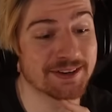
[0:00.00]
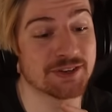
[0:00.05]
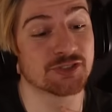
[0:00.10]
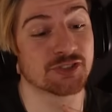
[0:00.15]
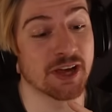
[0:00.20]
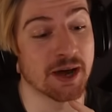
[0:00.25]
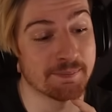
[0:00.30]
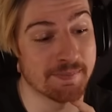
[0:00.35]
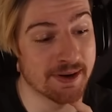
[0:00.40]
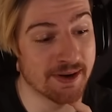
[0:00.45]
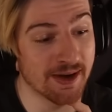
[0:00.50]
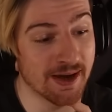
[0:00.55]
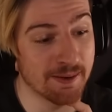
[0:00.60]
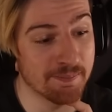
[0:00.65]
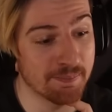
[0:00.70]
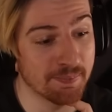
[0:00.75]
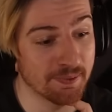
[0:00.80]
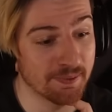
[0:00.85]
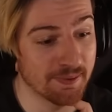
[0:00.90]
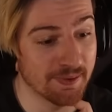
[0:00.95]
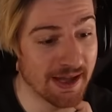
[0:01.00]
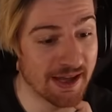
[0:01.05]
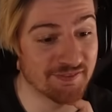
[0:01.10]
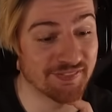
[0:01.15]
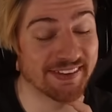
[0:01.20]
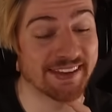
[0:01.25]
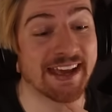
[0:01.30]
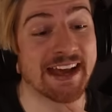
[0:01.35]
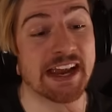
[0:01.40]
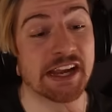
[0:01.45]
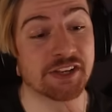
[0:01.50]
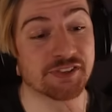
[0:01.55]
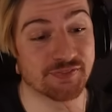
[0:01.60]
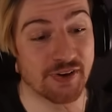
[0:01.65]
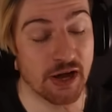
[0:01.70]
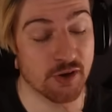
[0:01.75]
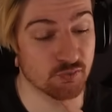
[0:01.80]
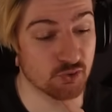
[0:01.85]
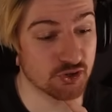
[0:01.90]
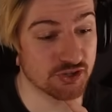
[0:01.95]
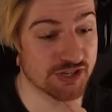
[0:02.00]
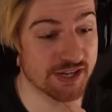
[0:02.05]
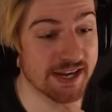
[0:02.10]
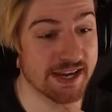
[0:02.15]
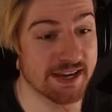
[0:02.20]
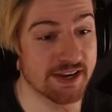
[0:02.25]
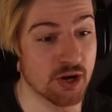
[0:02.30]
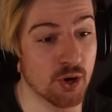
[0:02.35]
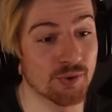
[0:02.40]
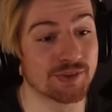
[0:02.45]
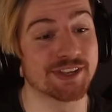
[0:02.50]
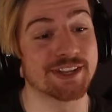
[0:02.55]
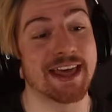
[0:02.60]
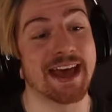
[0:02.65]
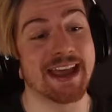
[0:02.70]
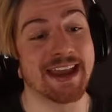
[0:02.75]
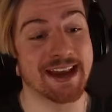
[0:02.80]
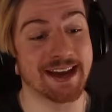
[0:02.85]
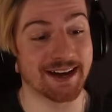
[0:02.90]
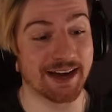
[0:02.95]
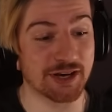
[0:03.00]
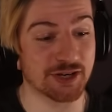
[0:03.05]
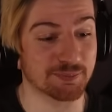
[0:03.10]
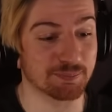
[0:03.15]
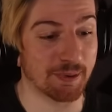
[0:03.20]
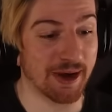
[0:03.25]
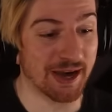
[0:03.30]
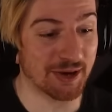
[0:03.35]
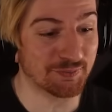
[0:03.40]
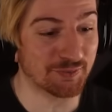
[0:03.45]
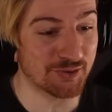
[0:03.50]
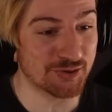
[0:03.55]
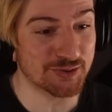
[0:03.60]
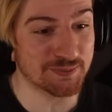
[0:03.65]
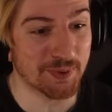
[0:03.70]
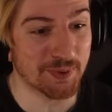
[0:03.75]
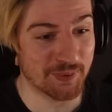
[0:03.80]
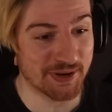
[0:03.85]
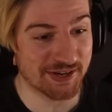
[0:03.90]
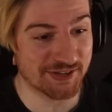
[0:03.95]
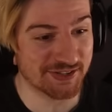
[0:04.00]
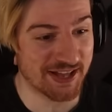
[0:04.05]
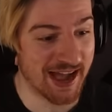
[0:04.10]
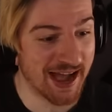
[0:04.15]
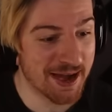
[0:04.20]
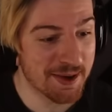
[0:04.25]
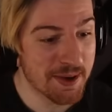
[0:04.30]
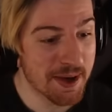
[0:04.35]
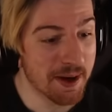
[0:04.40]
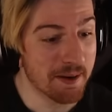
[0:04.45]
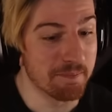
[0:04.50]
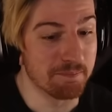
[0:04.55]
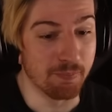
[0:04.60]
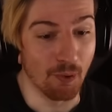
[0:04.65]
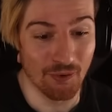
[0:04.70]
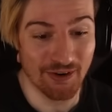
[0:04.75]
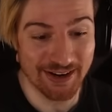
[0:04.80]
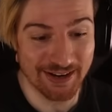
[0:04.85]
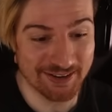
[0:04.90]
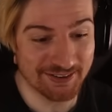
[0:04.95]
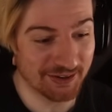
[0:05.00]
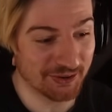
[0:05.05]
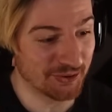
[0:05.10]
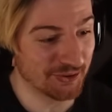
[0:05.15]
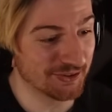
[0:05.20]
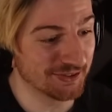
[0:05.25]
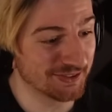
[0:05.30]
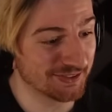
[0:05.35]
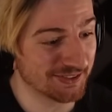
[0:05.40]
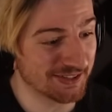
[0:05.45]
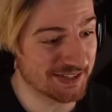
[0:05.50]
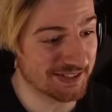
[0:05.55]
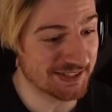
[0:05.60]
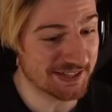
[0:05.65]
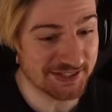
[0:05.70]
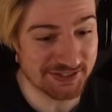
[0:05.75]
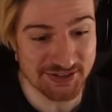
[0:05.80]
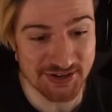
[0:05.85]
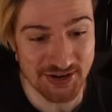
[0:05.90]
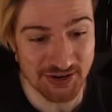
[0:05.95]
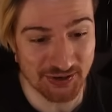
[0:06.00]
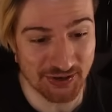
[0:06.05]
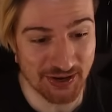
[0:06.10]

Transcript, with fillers: he's coming up. I forget his favorite tea, you know, is it that English breakfast? want to start boiling the goods because he's going to